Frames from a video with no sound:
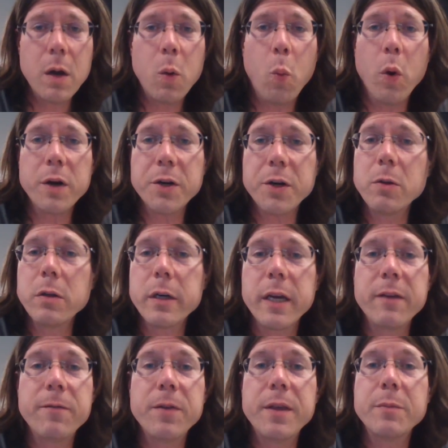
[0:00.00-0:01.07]
What are you
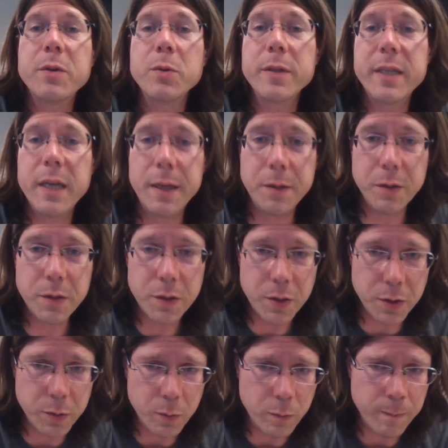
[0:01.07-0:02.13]
looking for them to attend
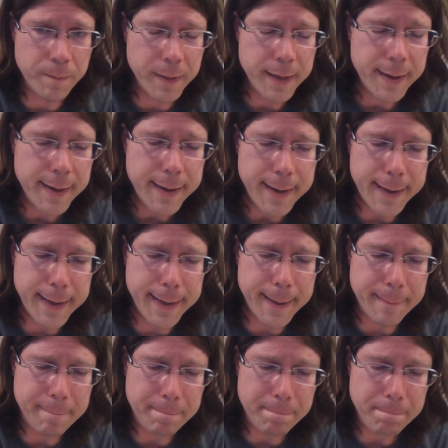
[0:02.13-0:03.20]
to?
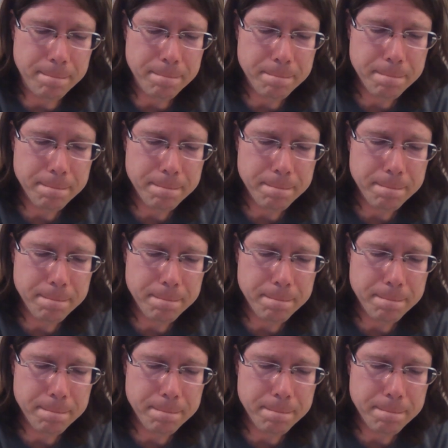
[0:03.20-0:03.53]
Um,